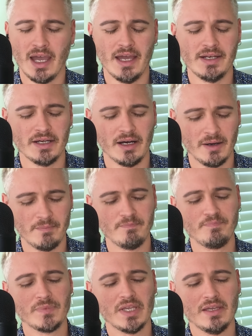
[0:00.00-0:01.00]
And
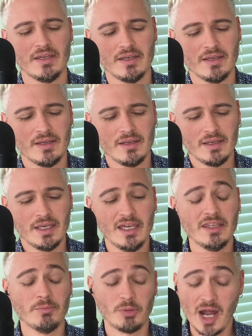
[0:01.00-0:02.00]
um,
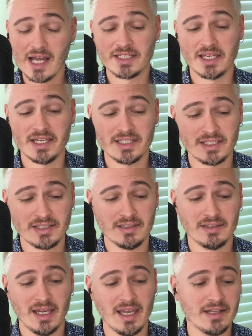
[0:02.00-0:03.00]
in the process,
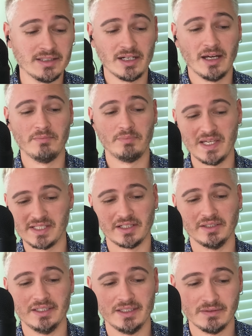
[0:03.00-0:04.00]
they ended up
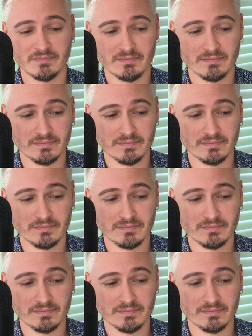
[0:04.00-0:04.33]
basically